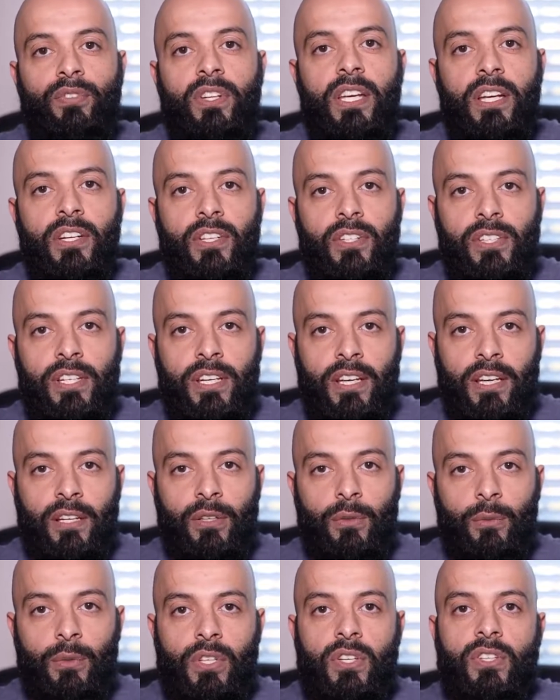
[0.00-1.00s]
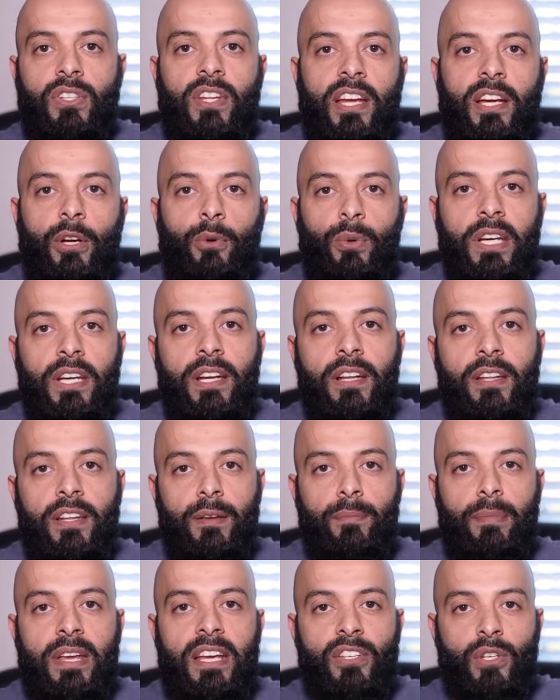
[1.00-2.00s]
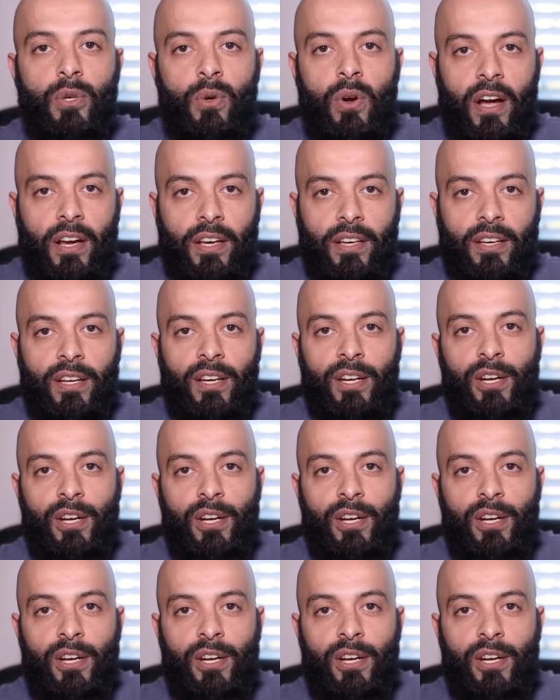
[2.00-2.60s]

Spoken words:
THC, which is the ingredient that makes you high,